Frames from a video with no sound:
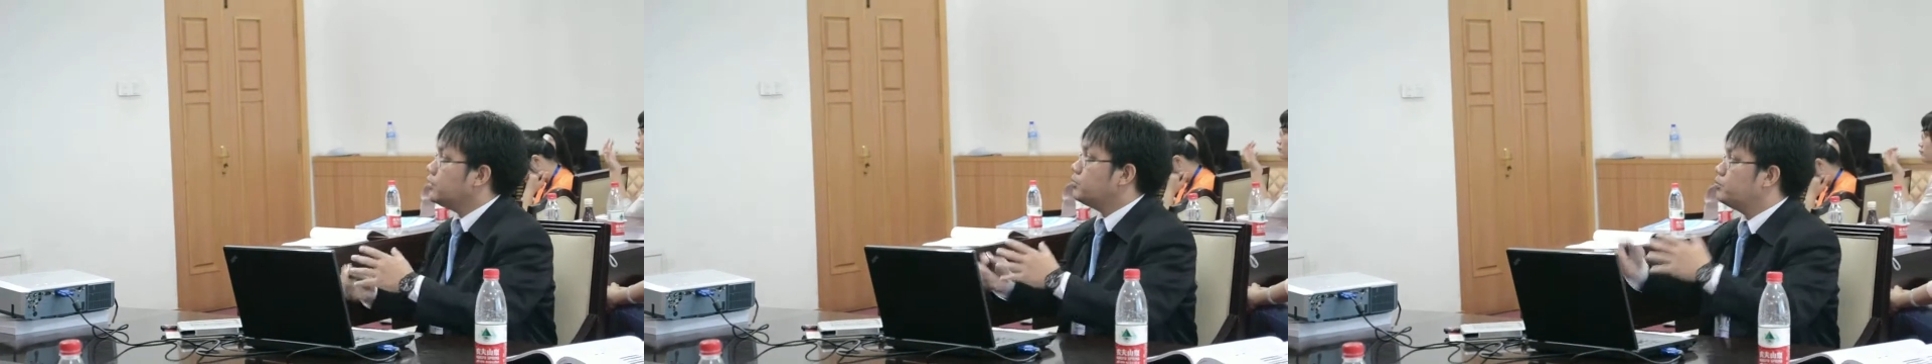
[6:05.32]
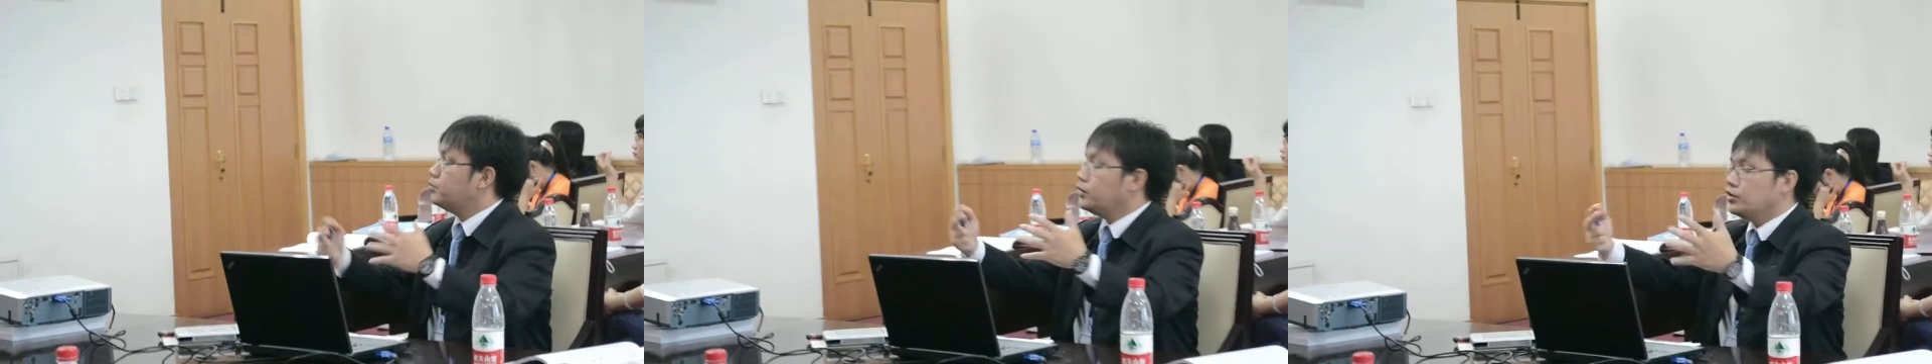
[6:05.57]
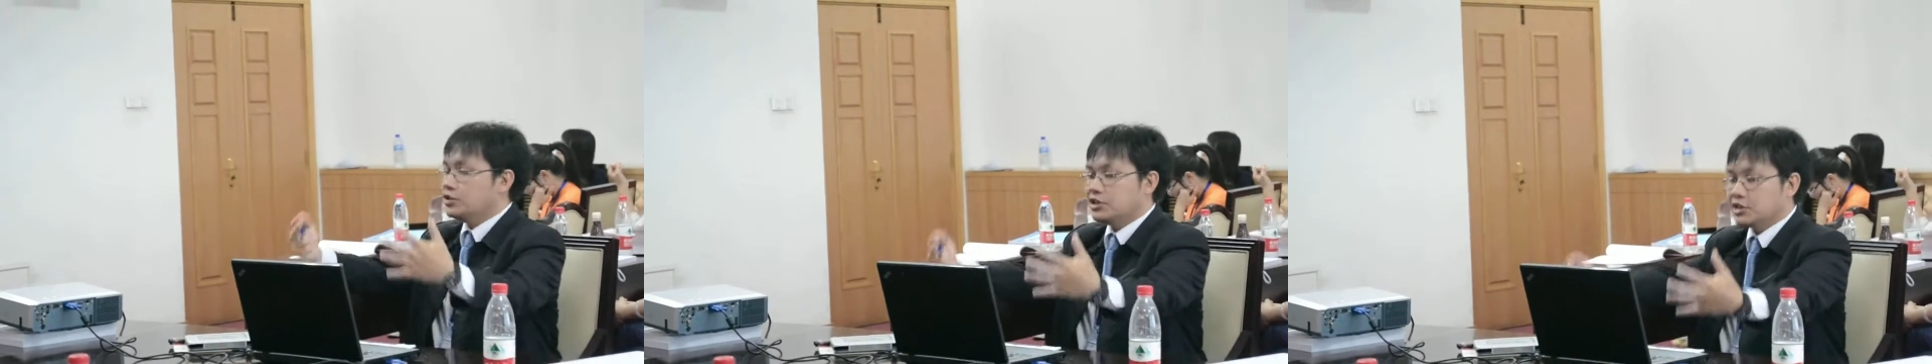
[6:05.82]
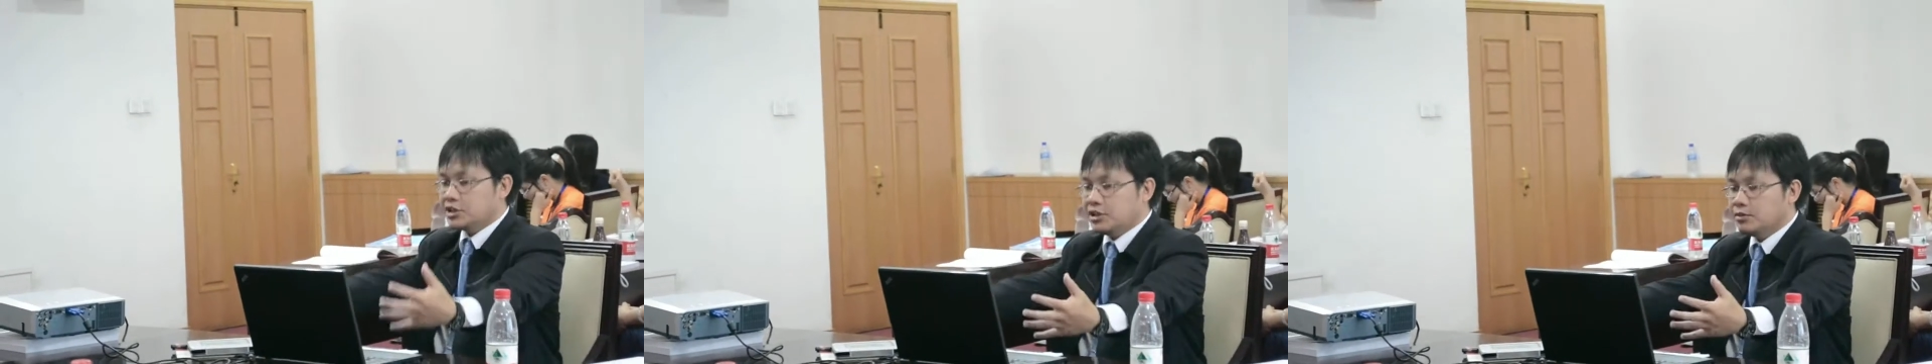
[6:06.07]
we put
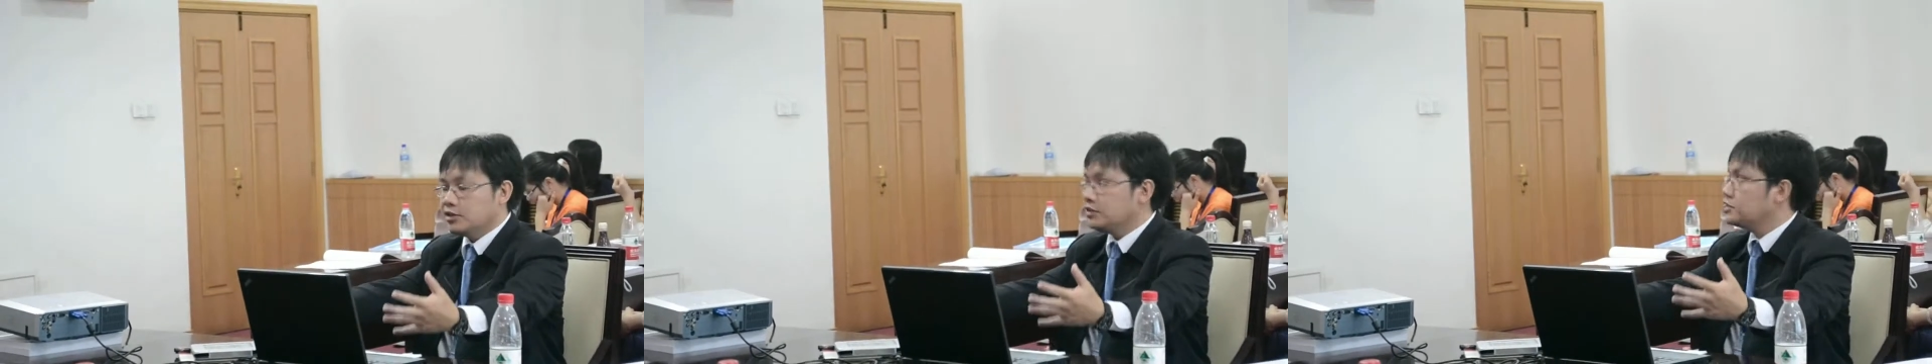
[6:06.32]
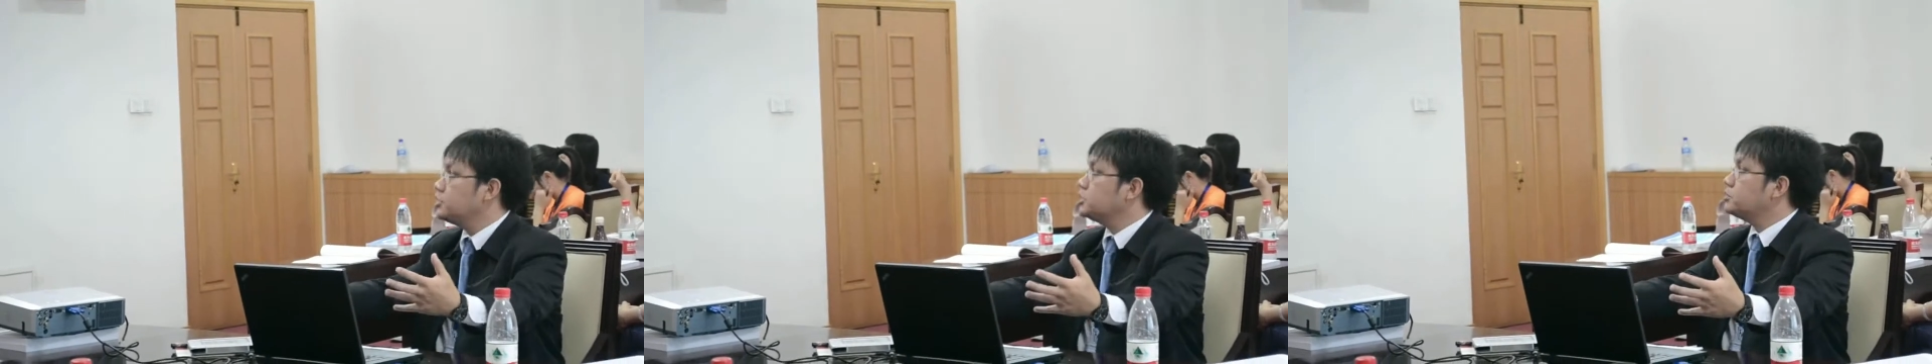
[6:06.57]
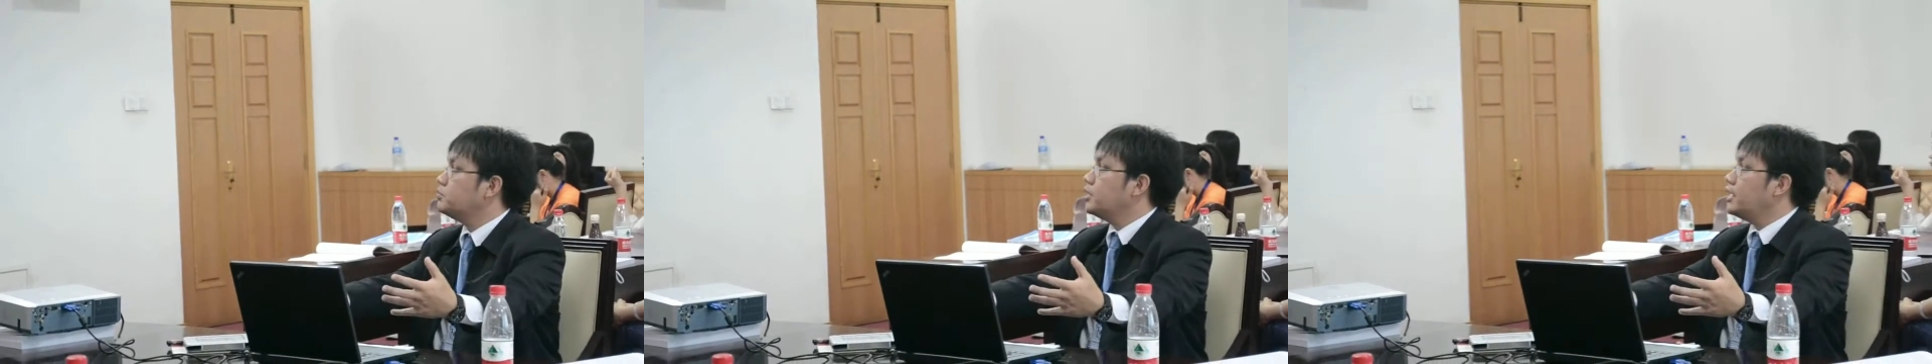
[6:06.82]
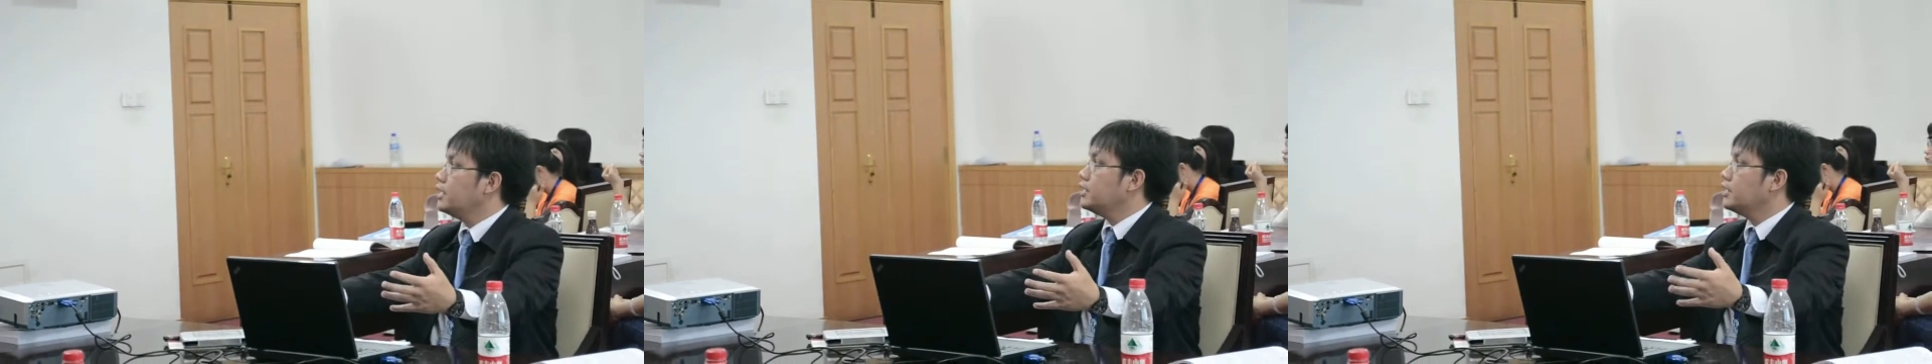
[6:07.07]
the stimulus
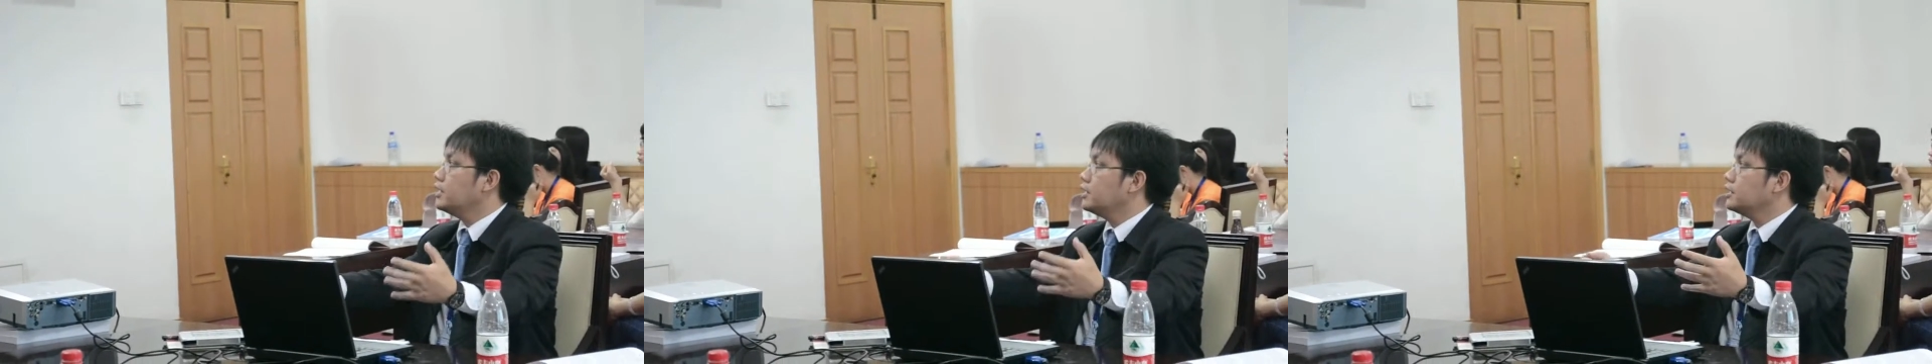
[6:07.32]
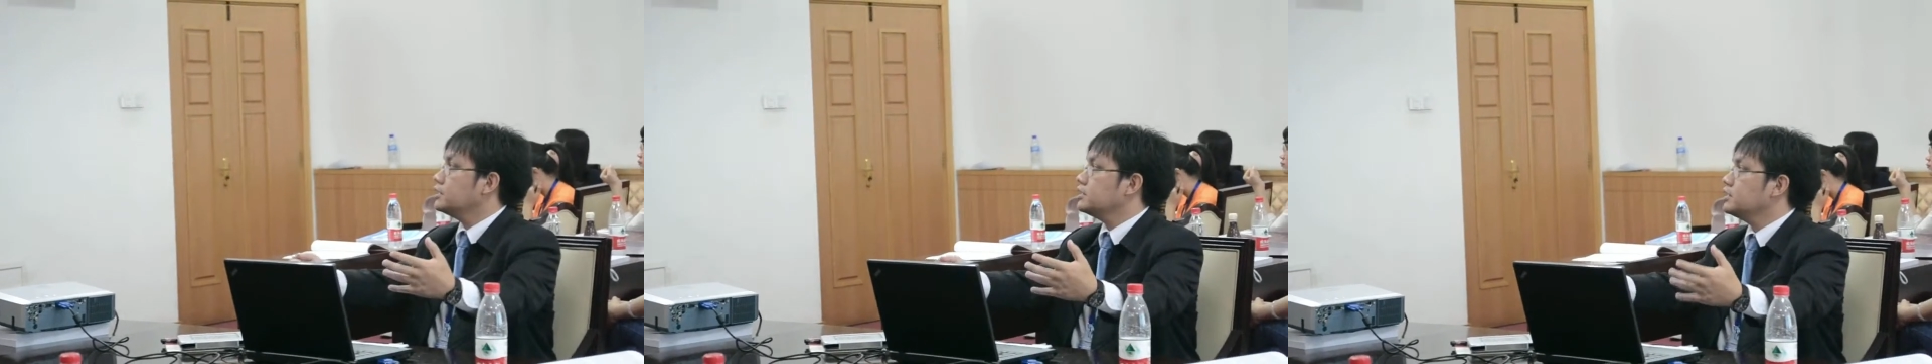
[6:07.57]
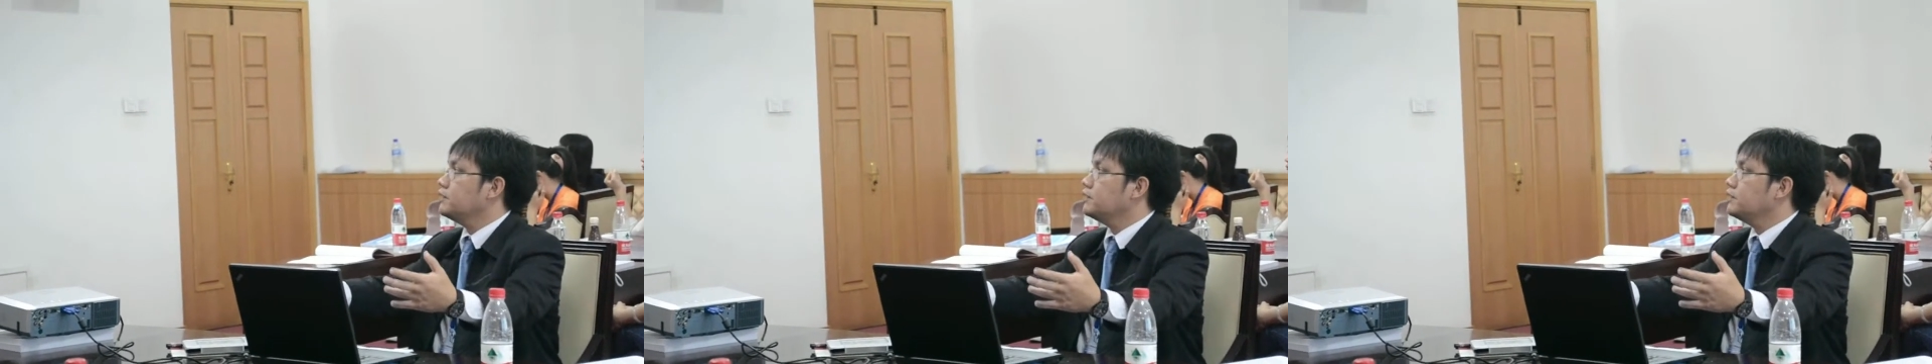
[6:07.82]
display at